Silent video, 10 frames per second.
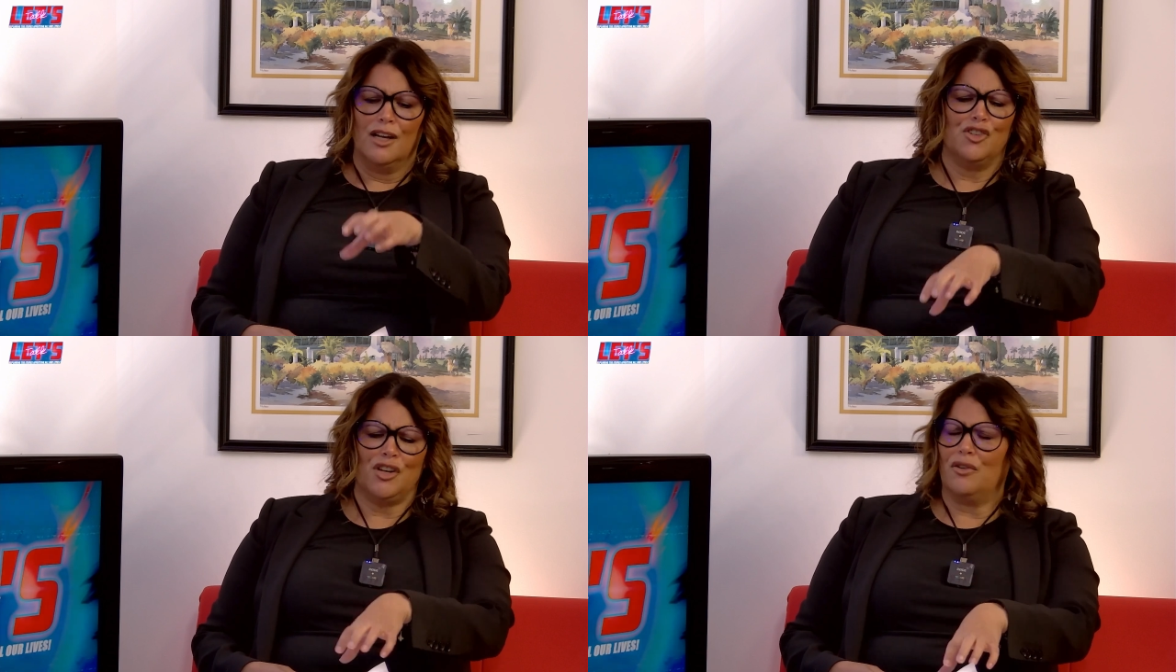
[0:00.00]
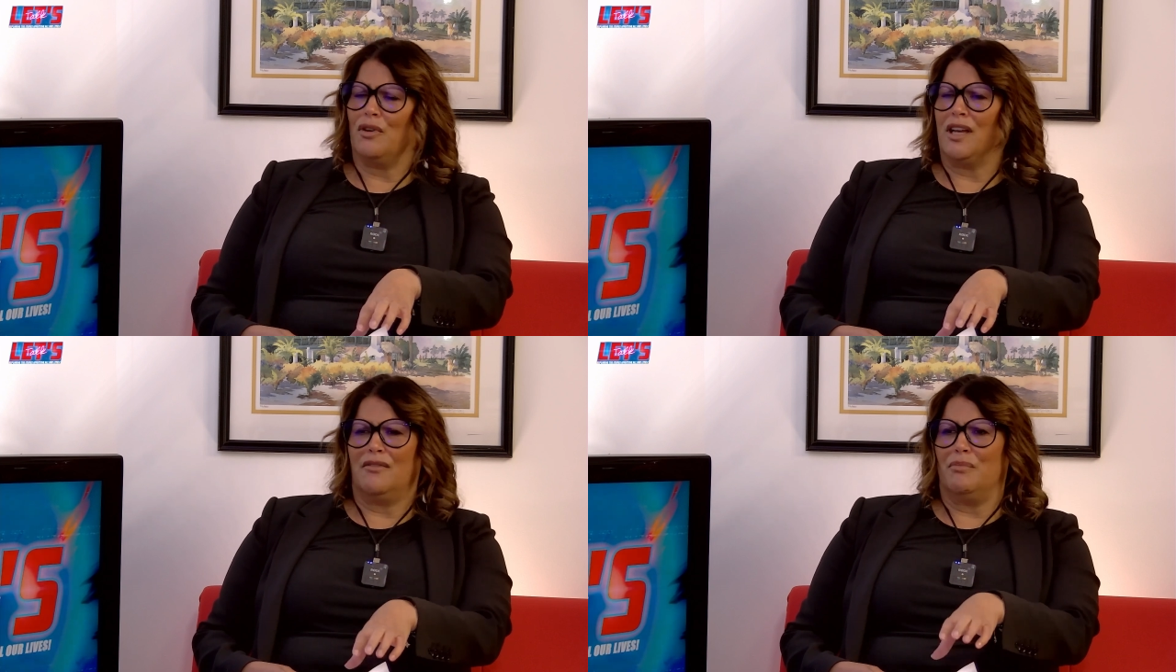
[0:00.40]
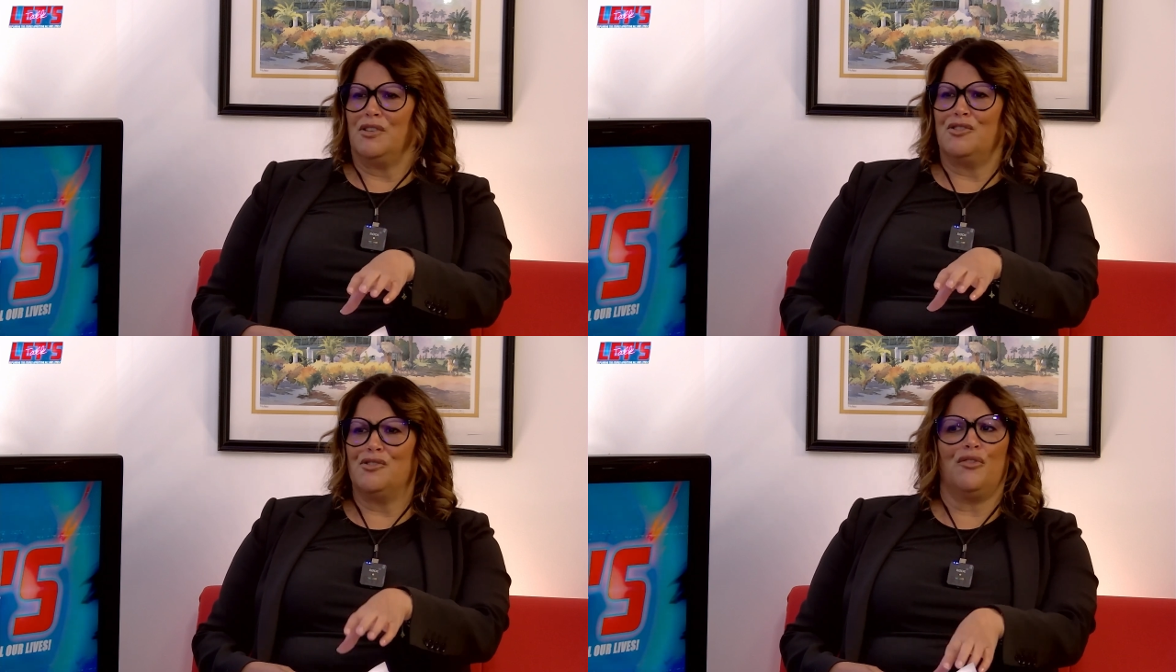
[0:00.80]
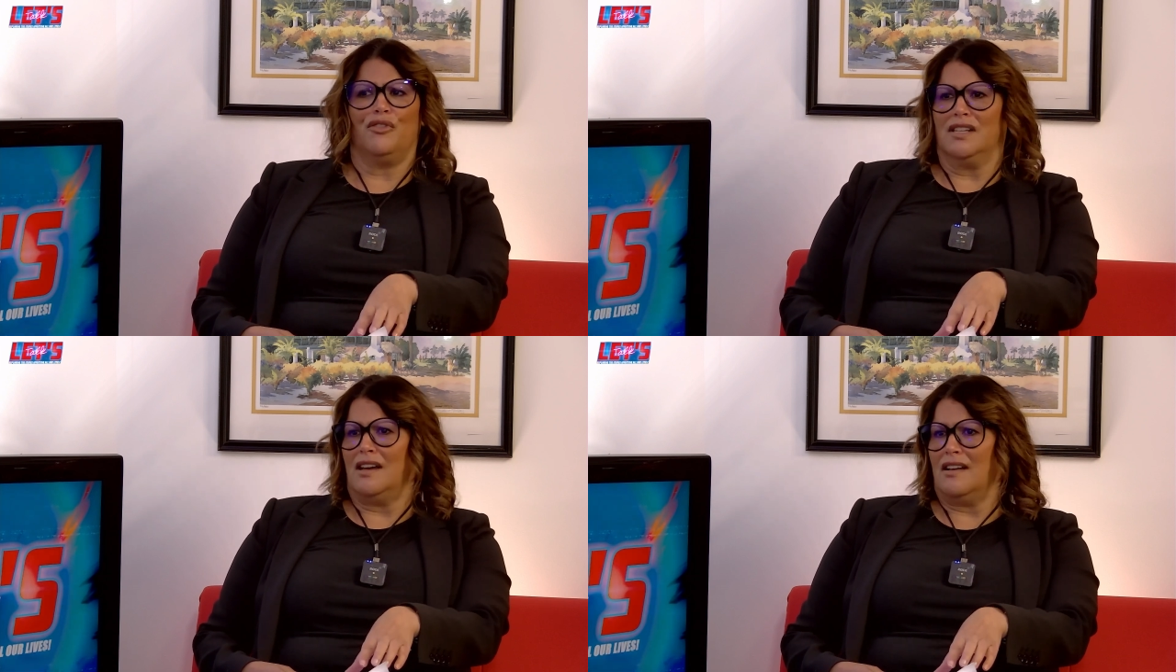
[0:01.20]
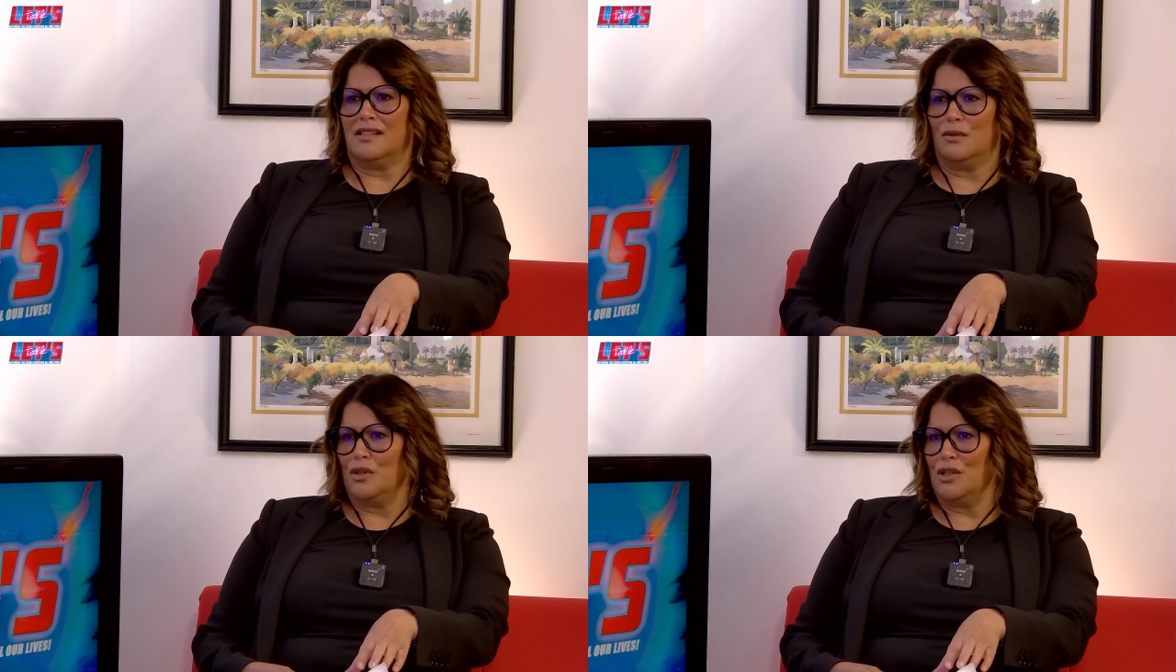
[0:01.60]
John Gray have been so
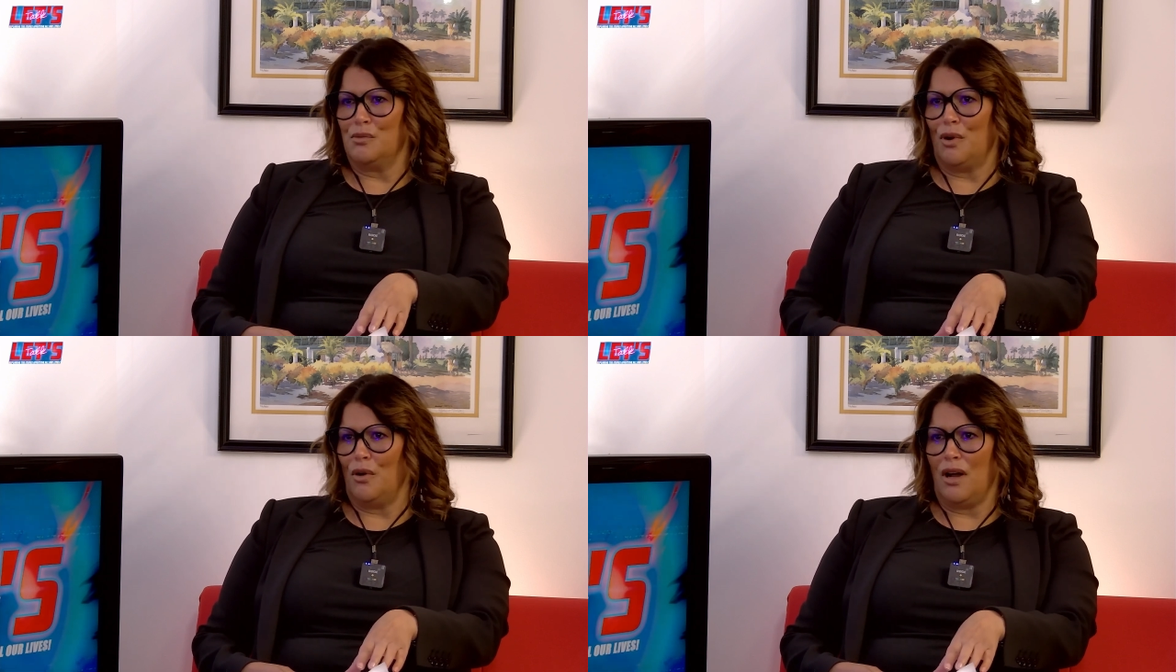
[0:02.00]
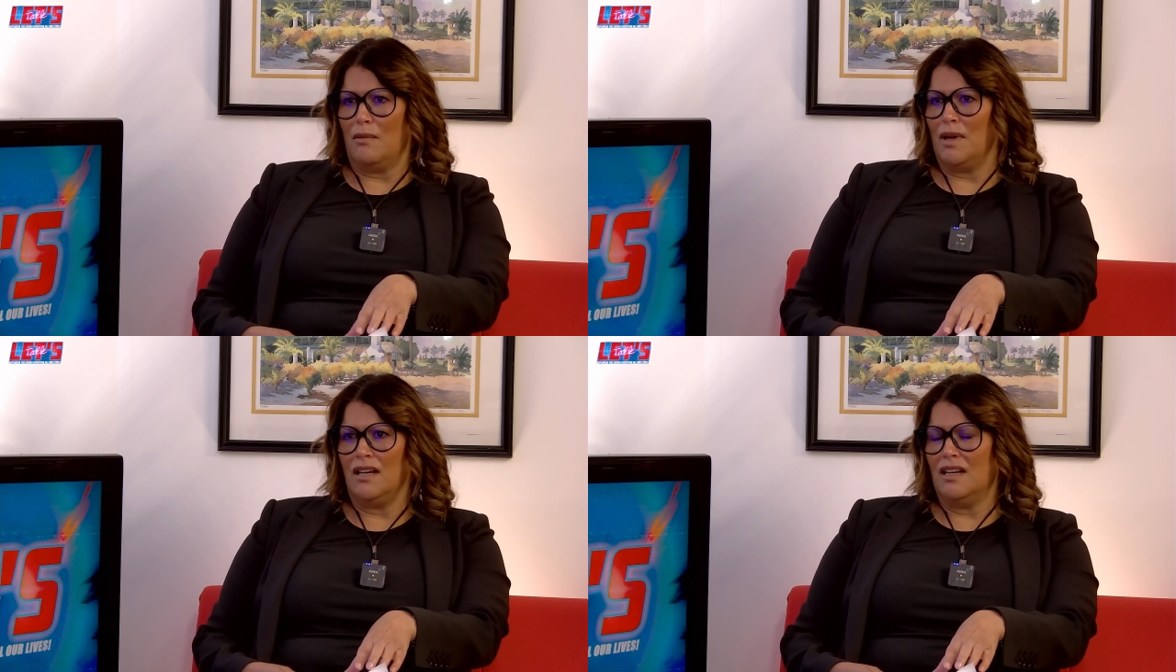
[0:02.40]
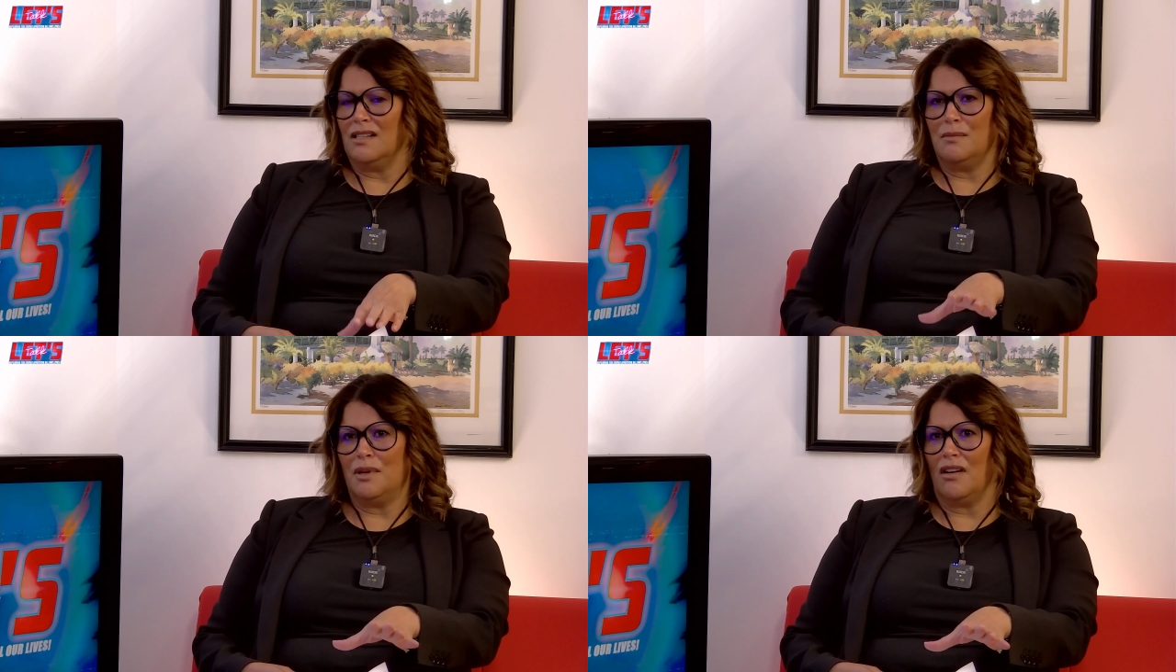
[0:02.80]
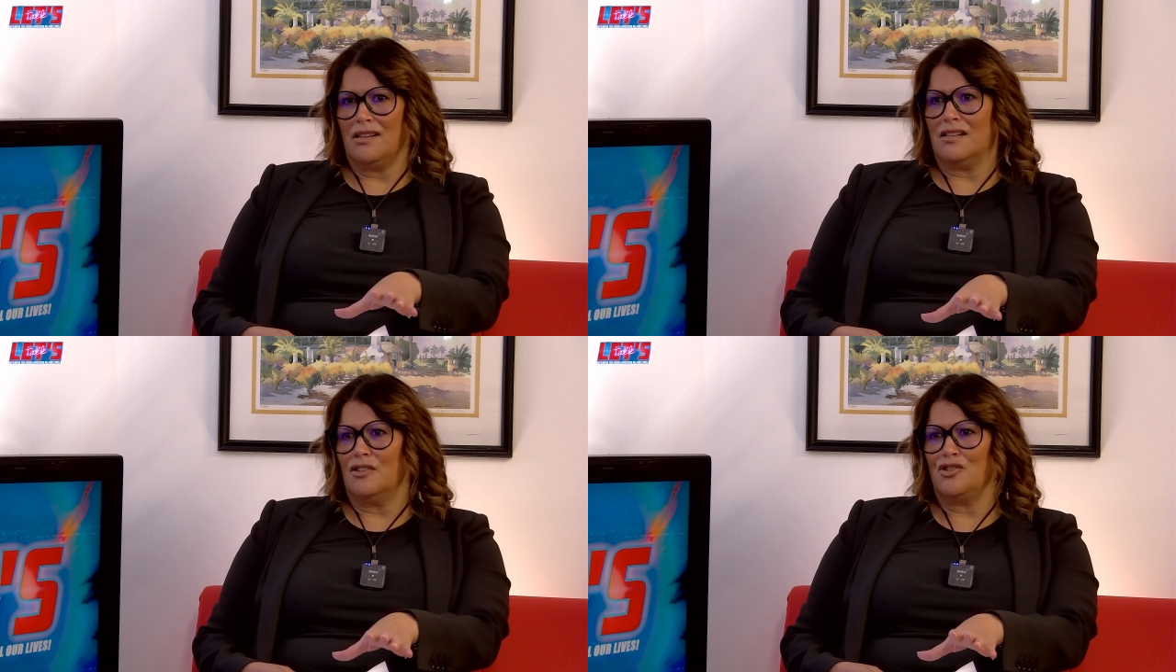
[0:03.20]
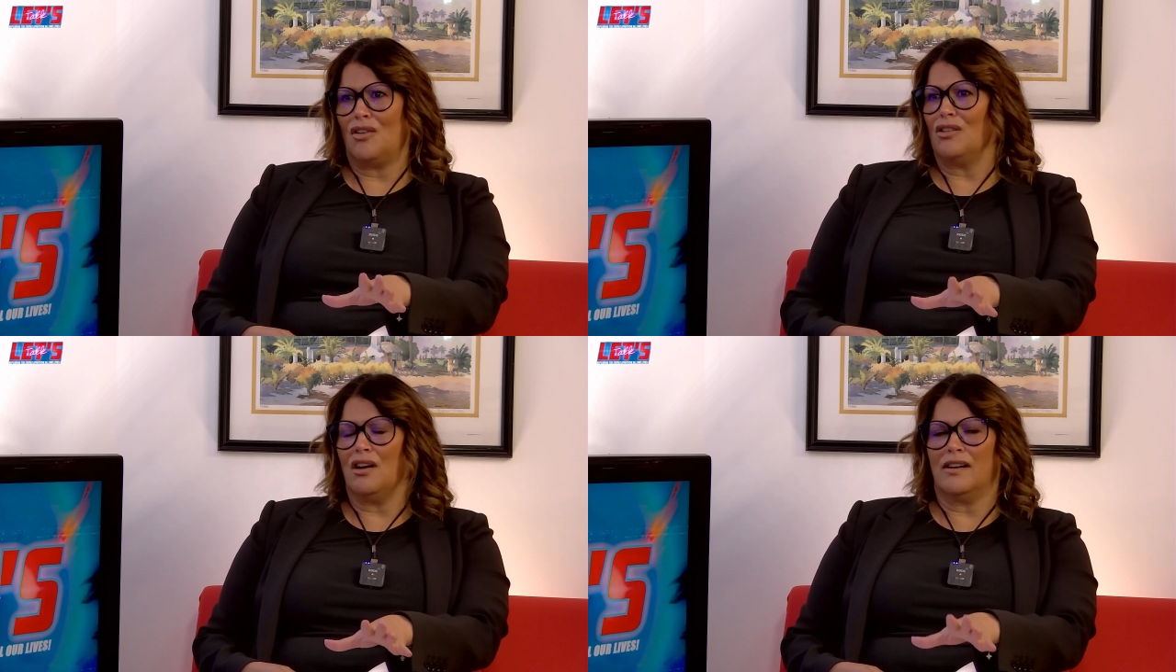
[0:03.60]
fantastic with this program. And to be honest,
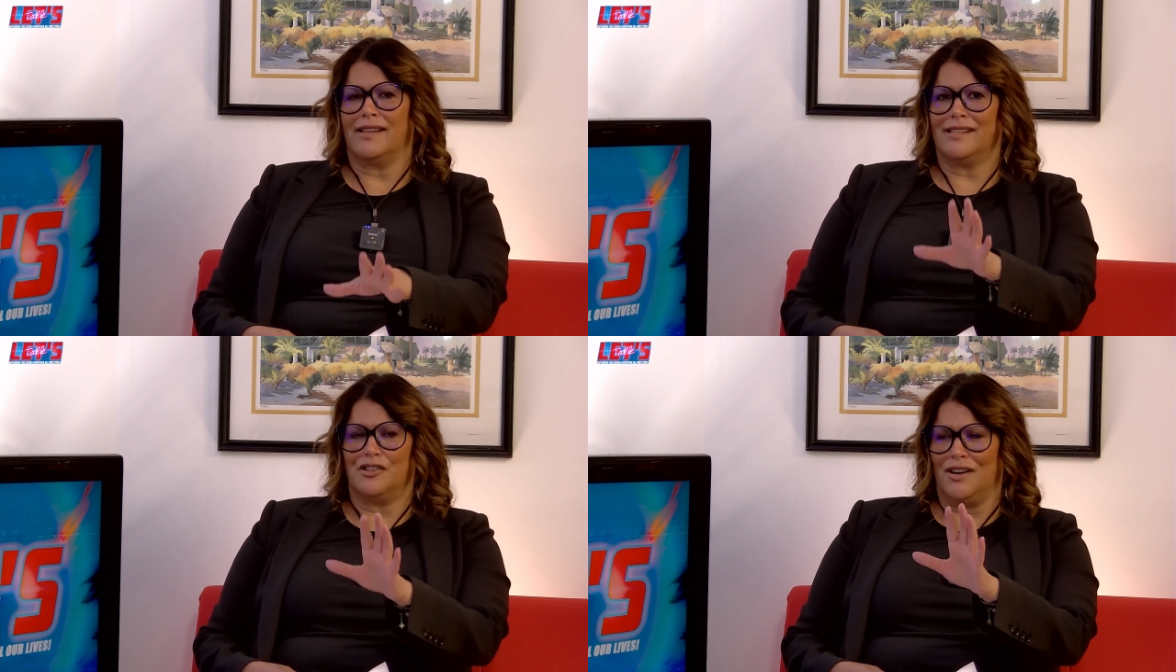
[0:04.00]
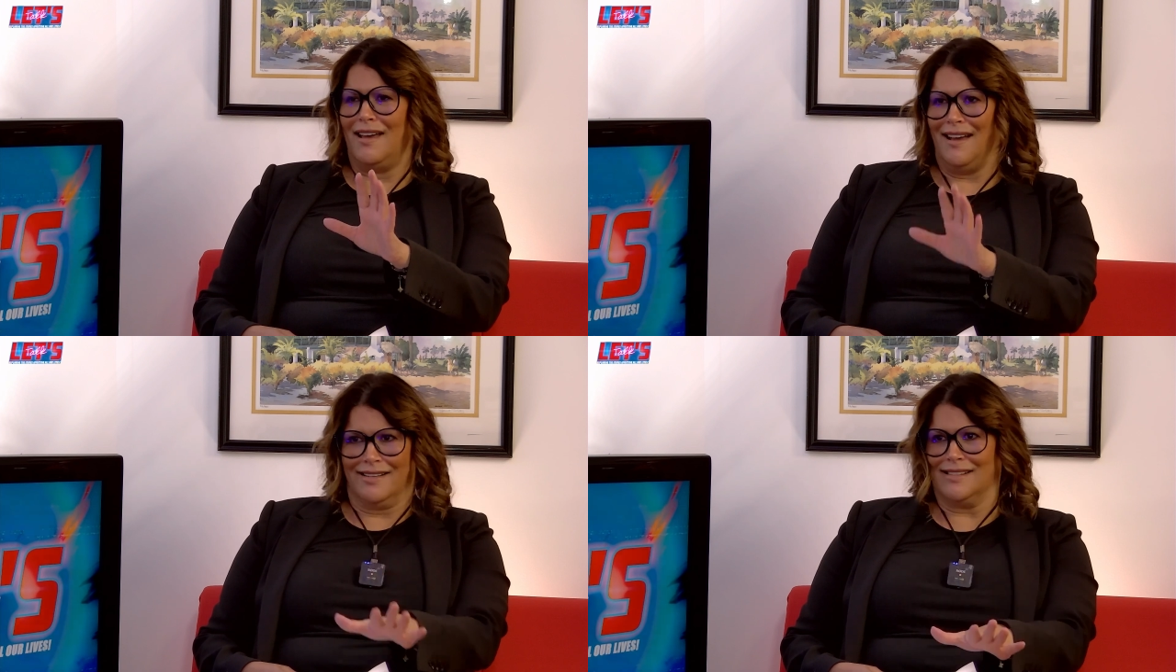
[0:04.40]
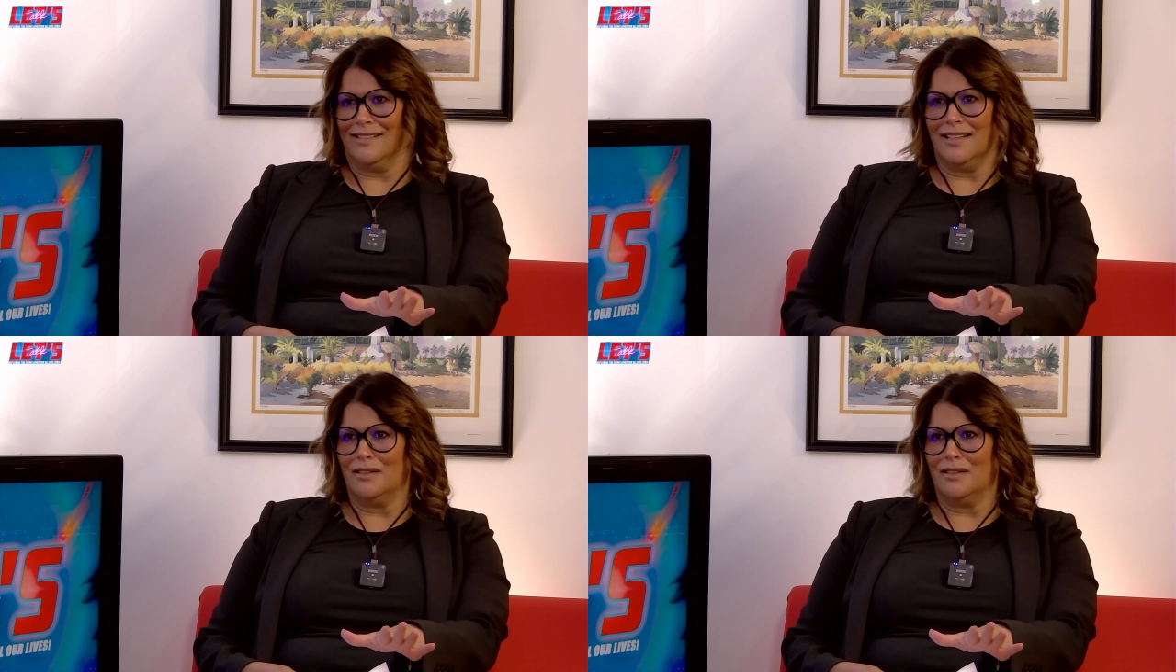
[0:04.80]
John Clark is such an excellent